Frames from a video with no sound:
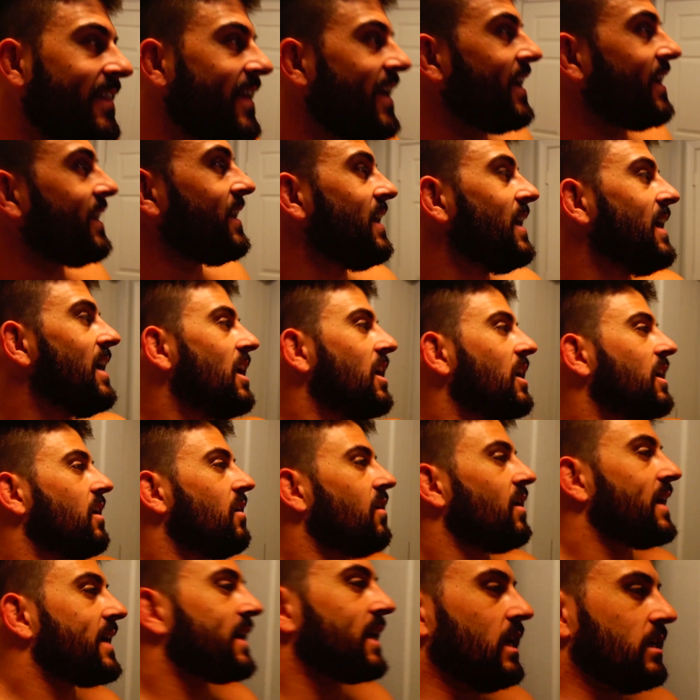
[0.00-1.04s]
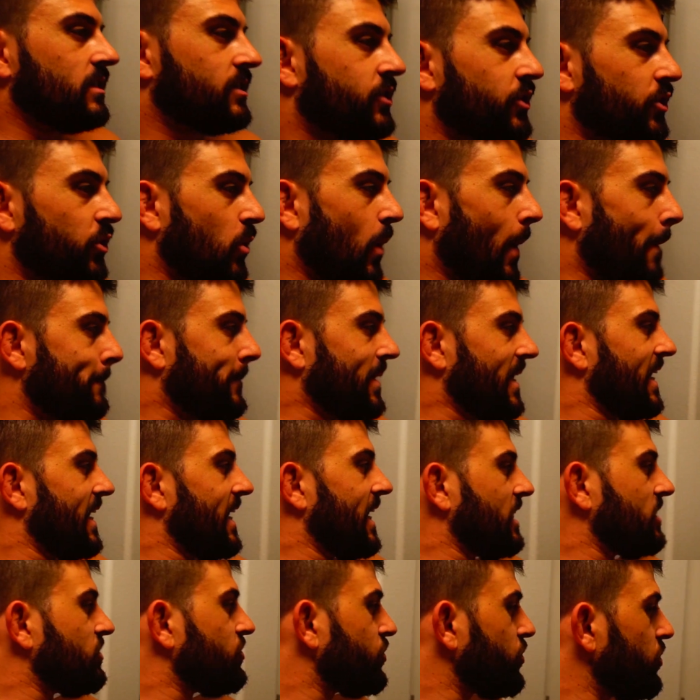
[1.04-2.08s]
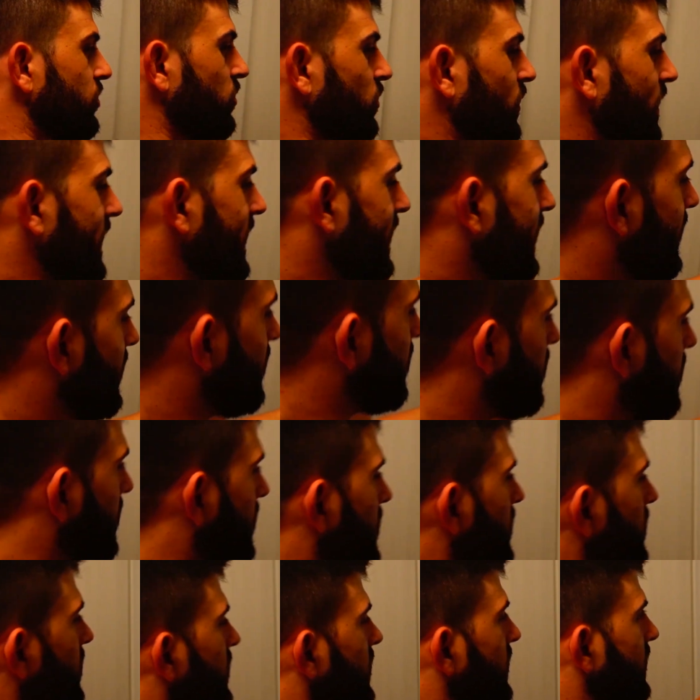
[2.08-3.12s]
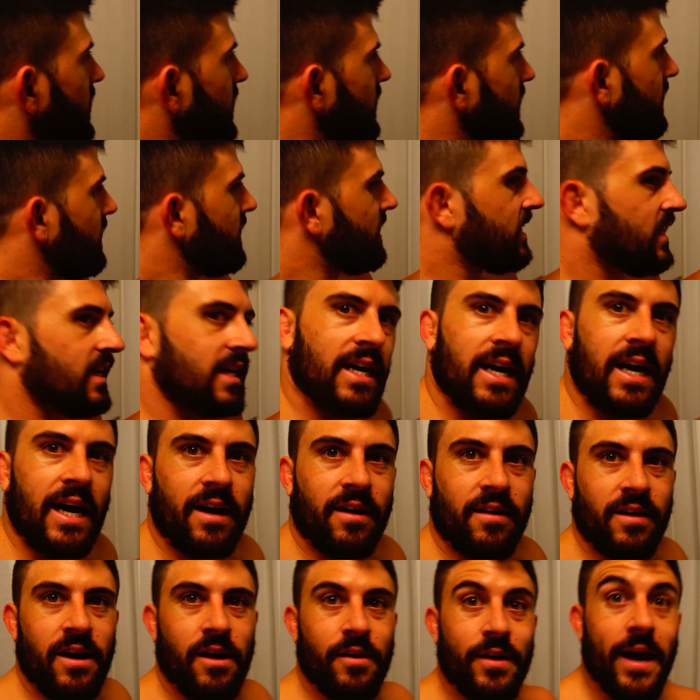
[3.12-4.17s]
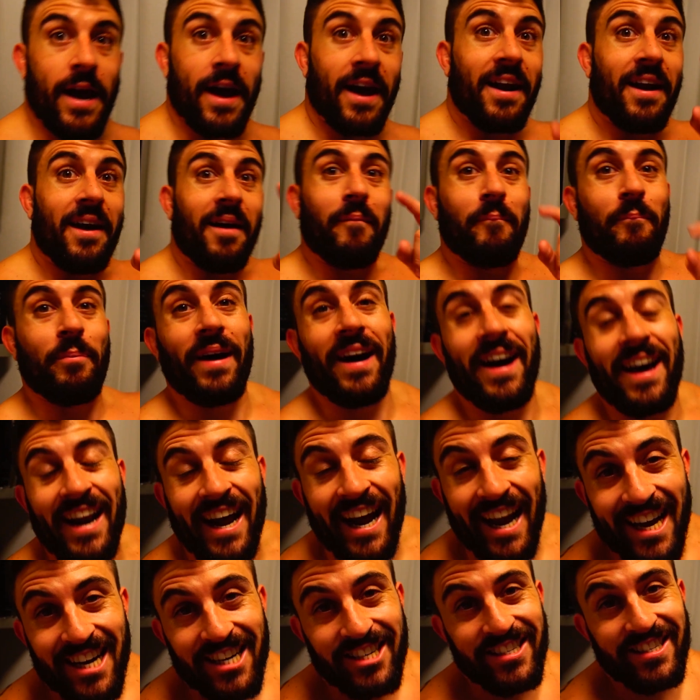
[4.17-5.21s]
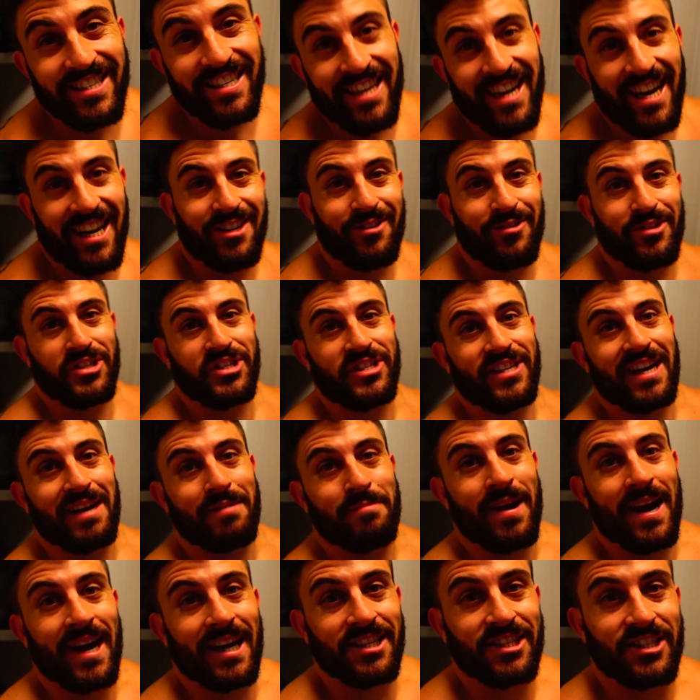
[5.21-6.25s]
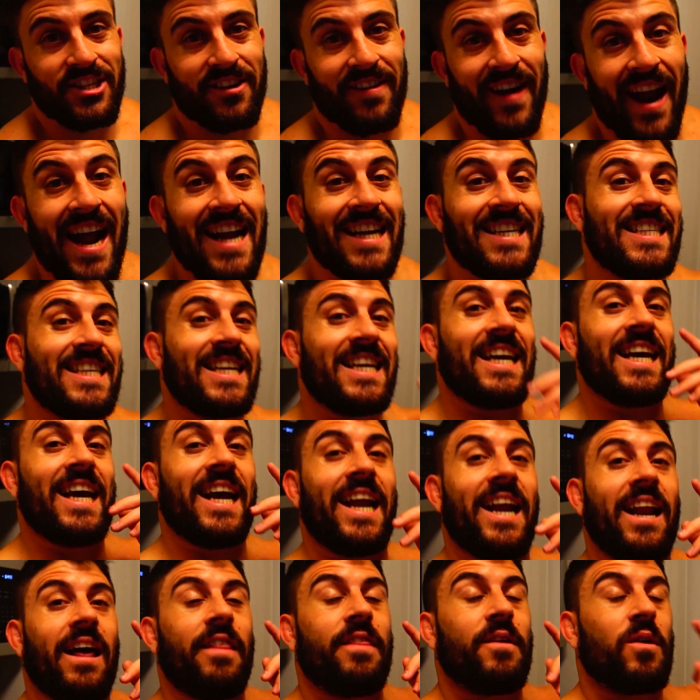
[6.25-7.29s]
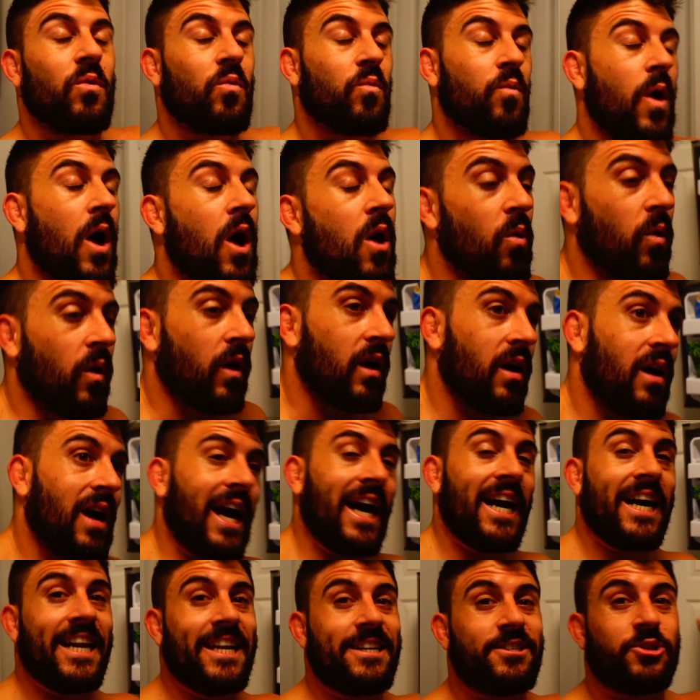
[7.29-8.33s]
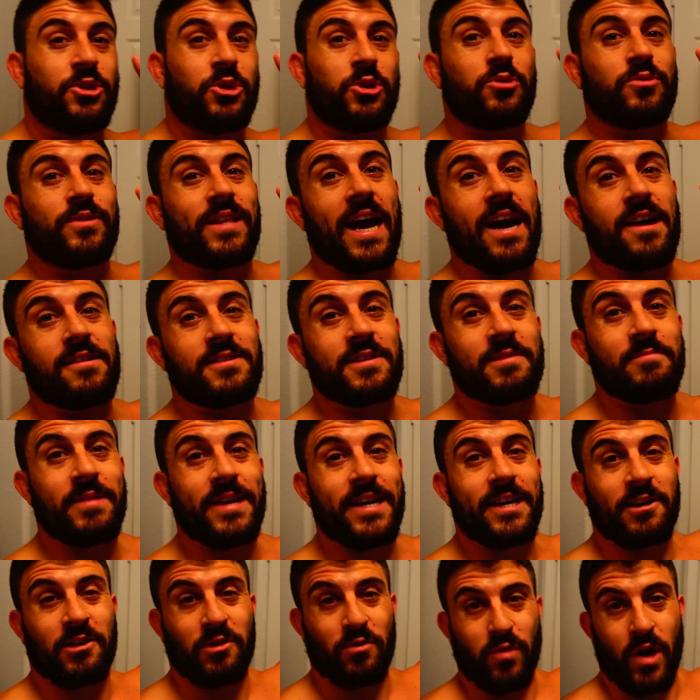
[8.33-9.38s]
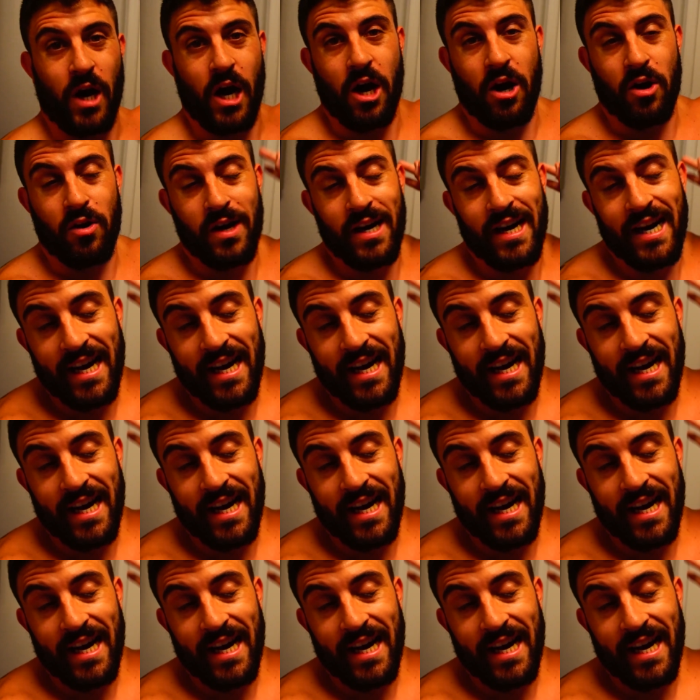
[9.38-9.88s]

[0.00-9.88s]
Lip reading: then going to be doing, I don't know yet, but I actually did not do the Stairmaster. I did the rower. I did 2,000 meter row.